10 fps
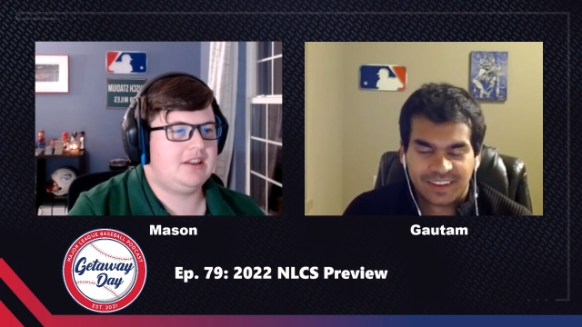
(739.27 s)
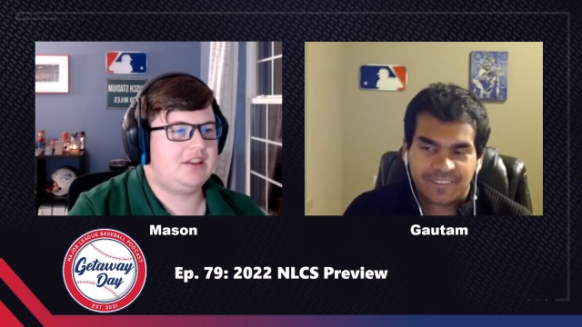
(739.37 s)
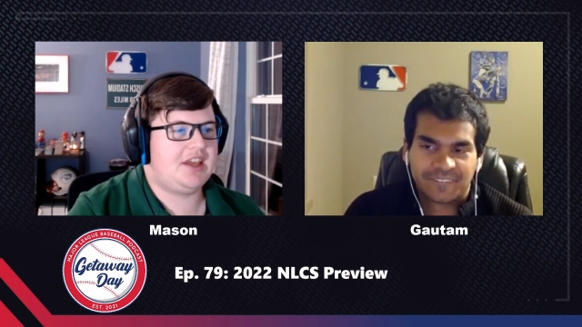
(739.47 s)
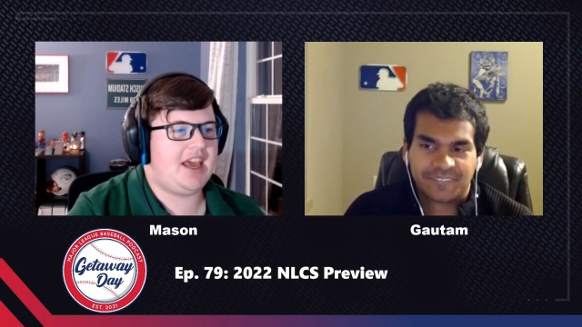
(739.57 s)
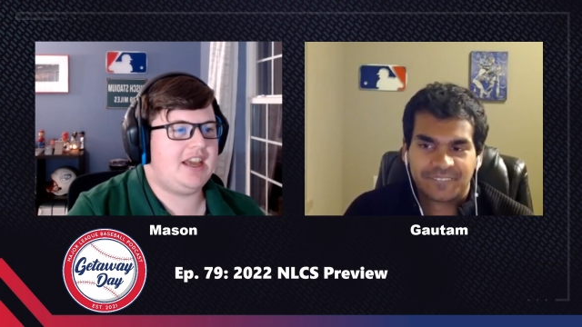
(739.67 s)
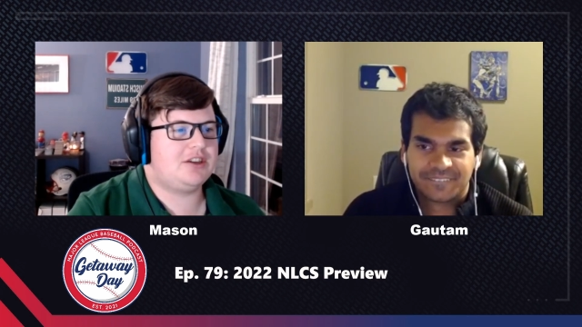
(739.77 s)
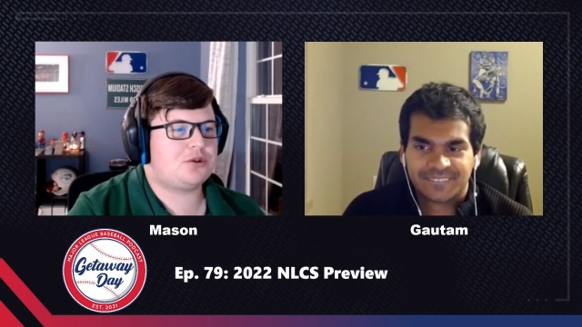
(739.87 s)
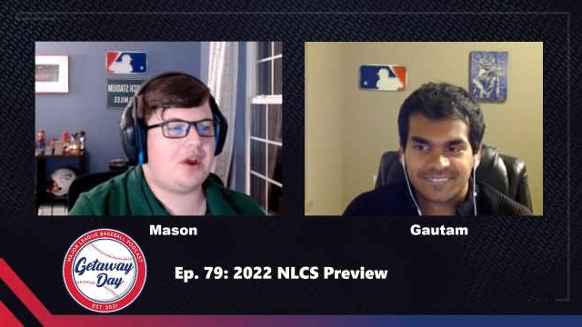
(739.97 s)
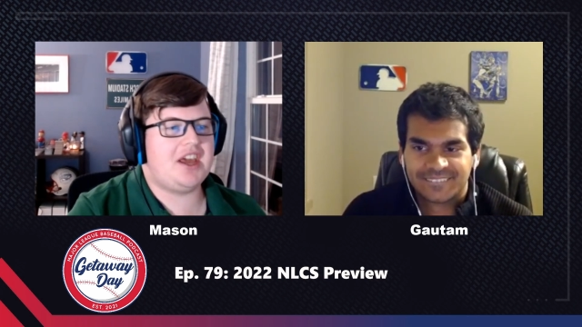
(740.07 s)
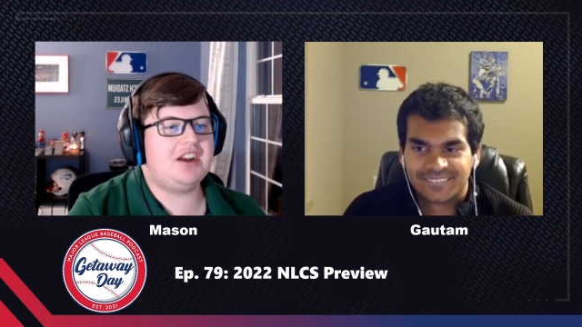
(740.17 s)
Speaker 1: they
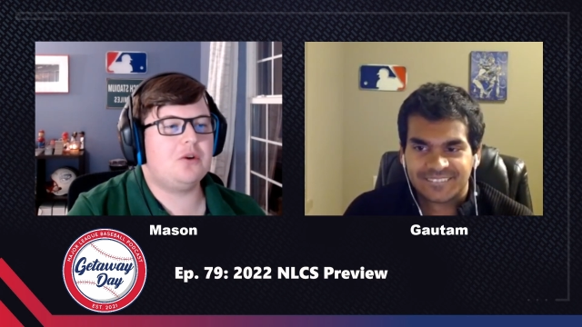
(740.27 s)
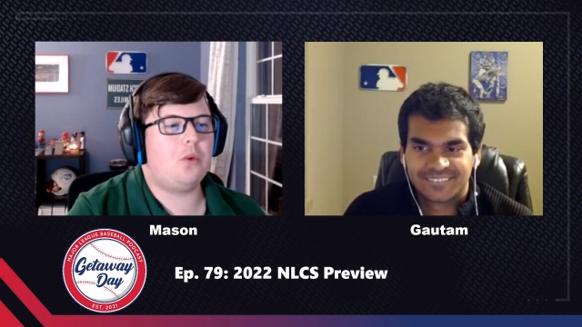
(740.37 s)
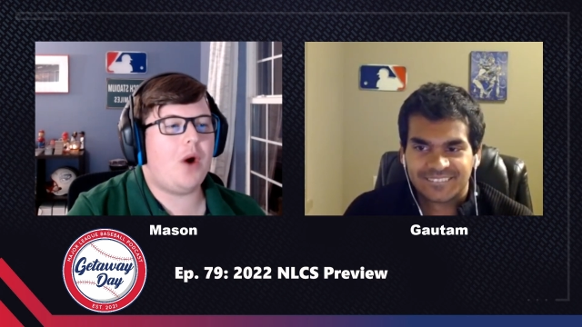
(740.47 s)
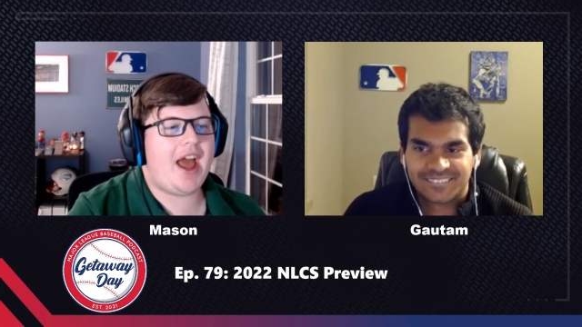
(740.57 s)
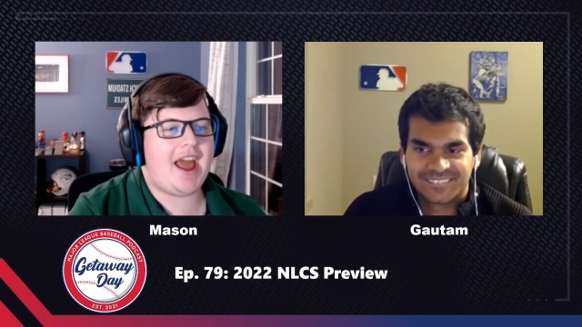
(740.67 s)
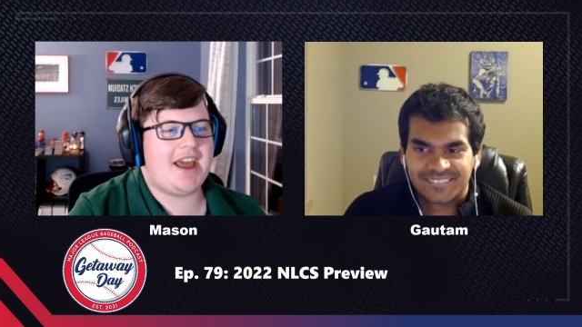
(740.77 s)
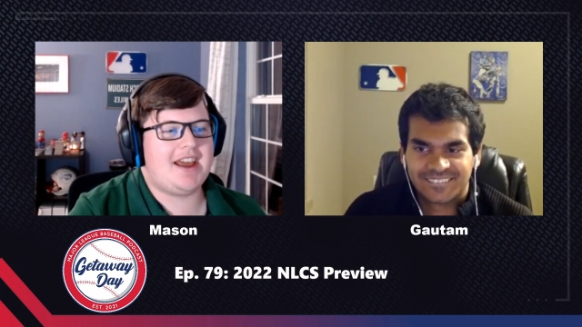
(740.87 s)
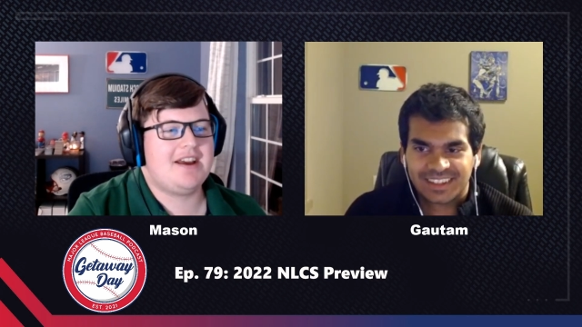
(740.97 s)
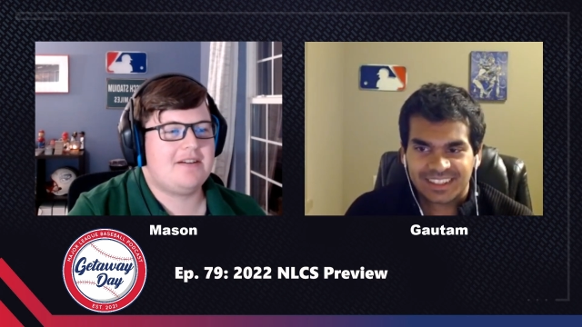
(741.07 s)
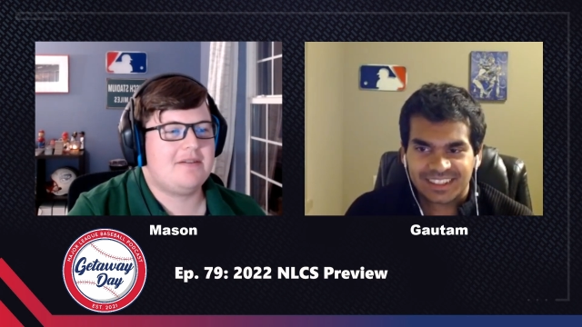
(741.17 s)
traded
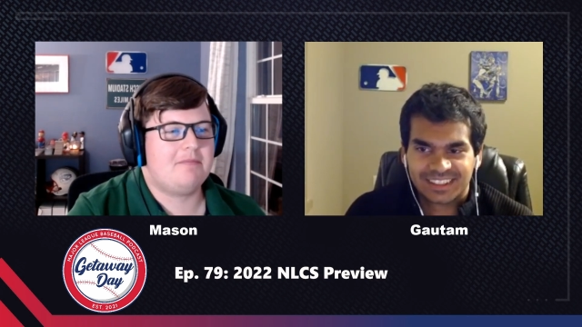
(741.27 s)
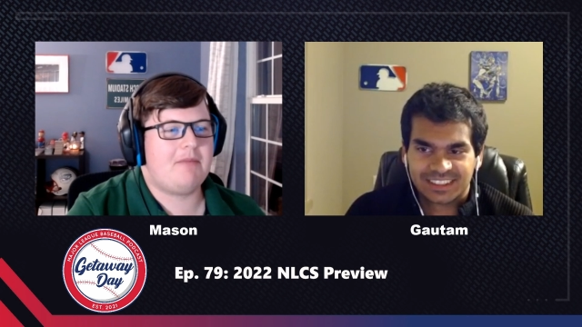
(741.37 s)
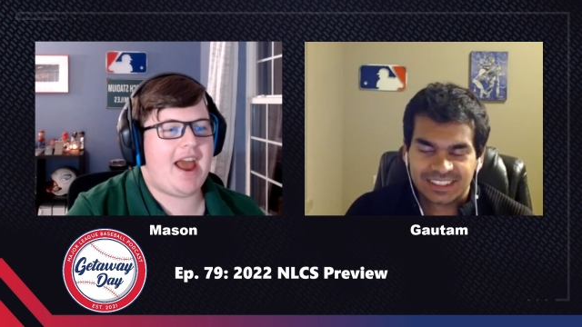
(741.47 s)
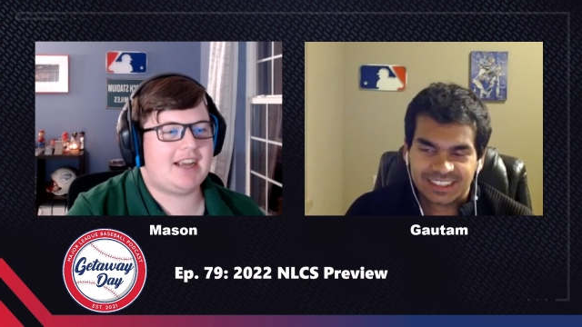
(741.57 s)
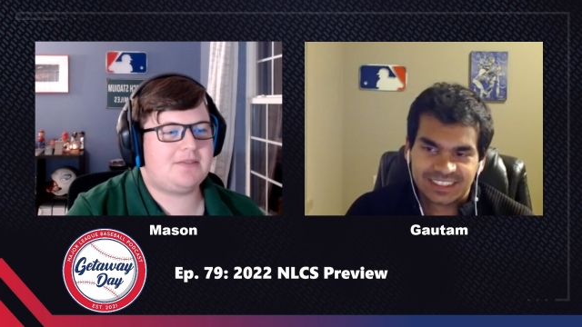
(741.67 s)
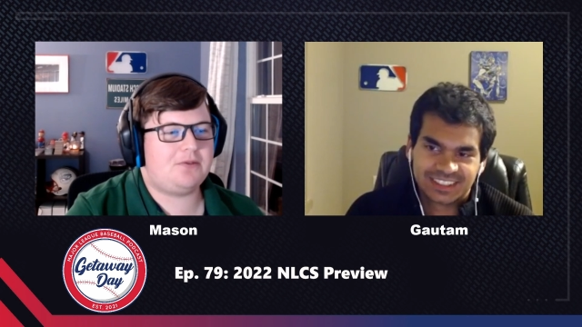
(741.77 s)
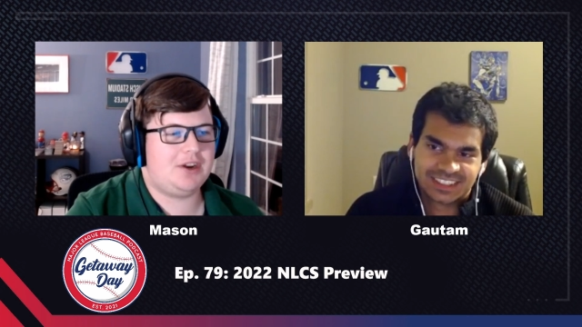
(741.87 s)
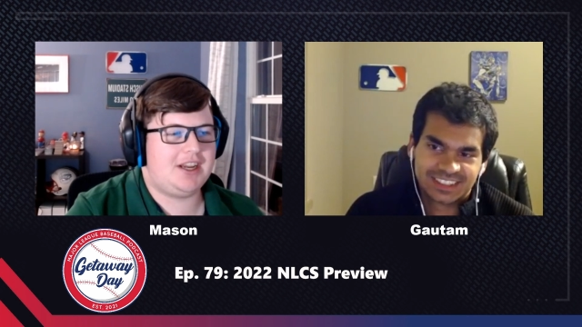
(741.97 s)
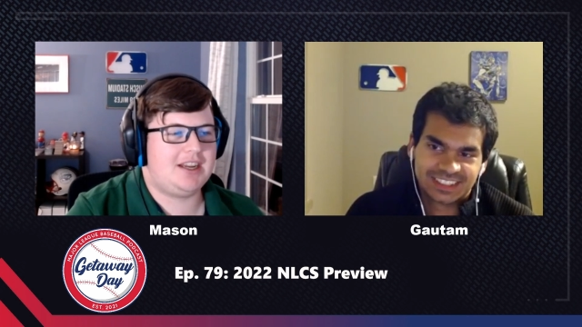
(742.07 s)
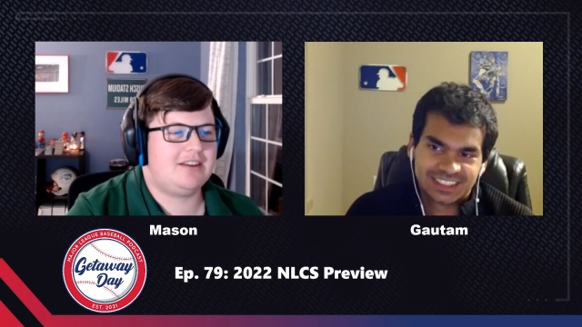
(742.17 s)
away Max
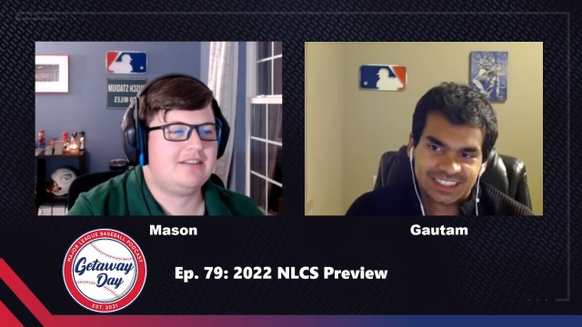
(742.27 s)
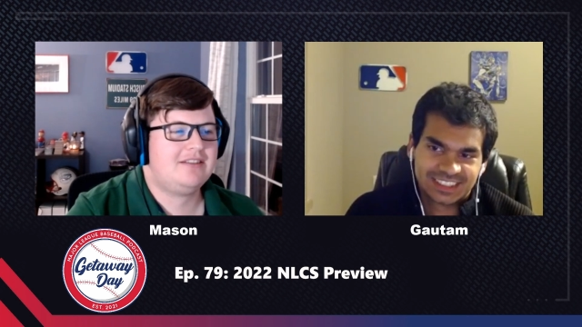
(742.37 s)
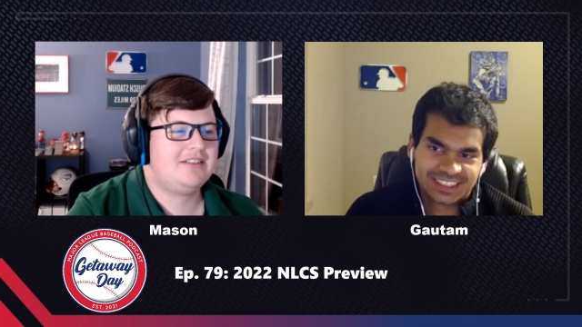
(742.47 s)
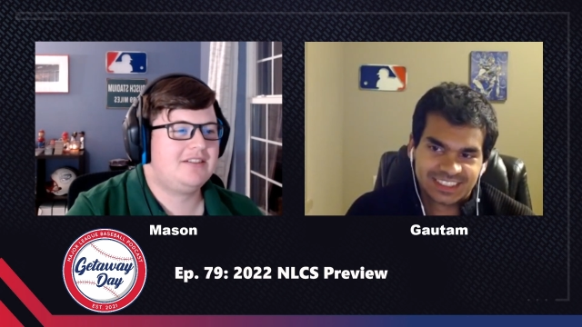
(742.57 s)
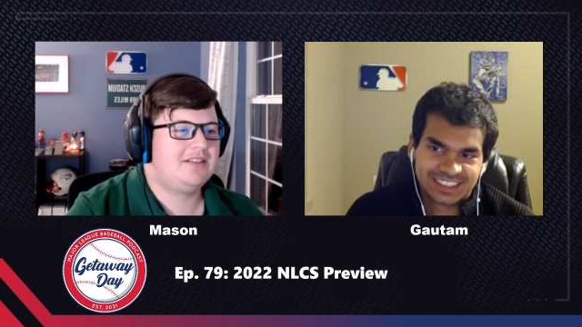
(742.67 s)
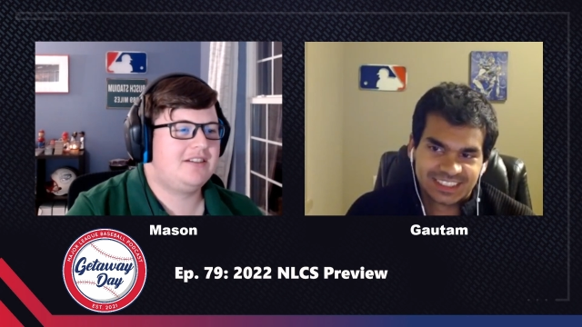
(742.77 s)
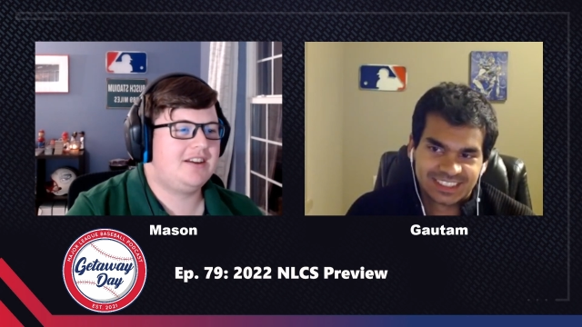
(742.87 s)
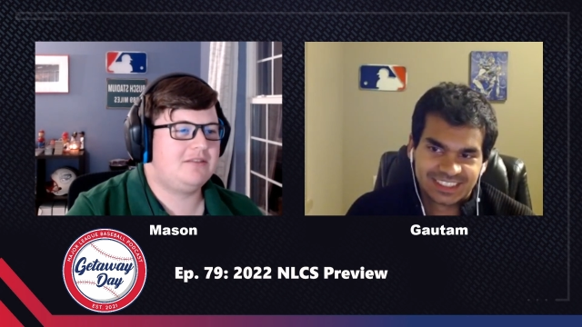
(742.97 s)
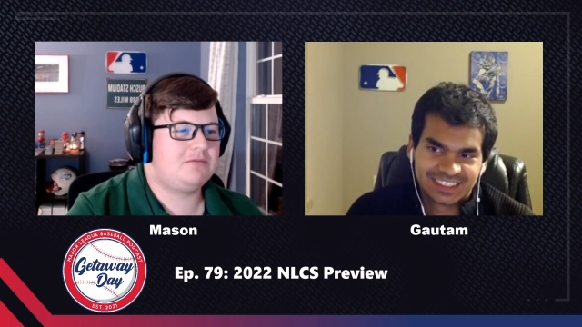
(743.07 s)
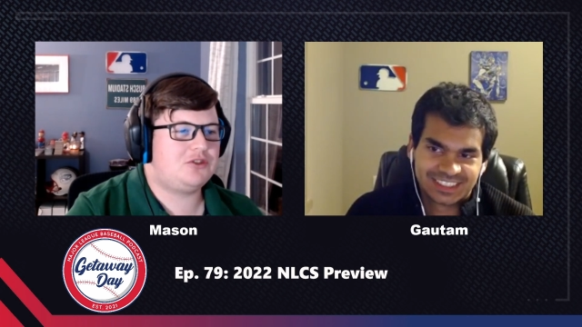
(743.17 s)
Fried,
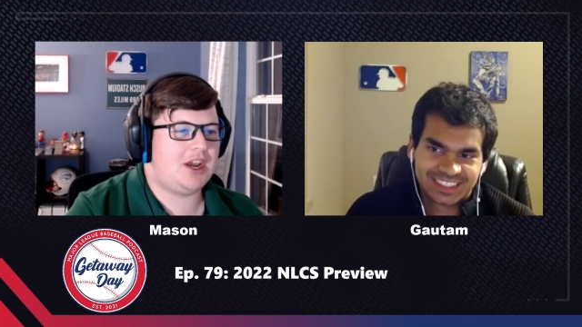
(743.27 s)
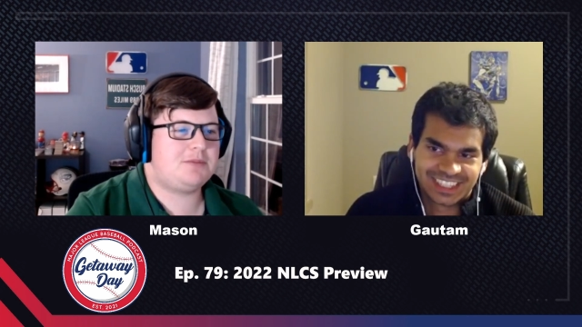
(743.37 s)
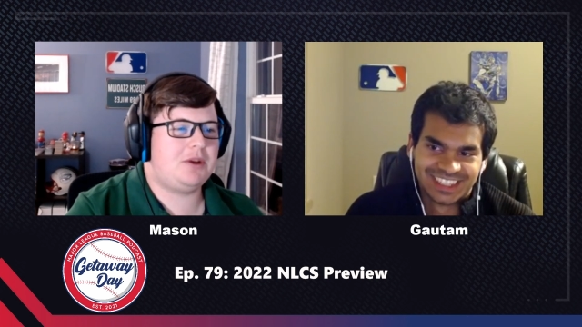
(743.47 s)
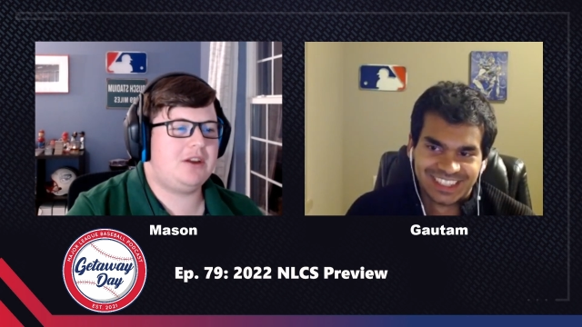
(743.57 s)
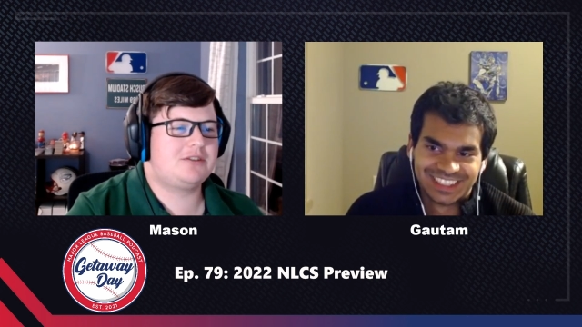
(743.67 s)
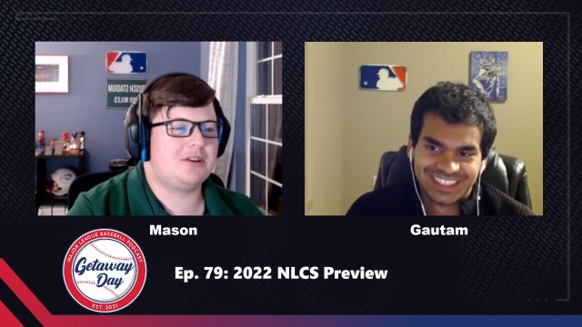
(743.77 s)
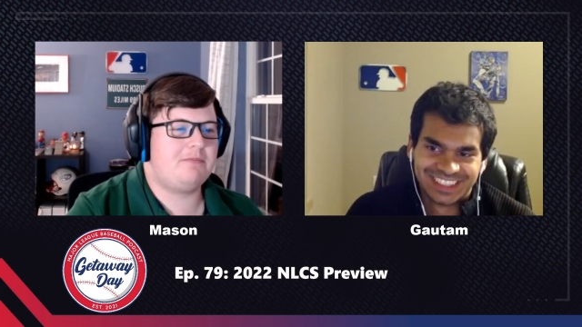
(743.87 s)
Jace Peterson,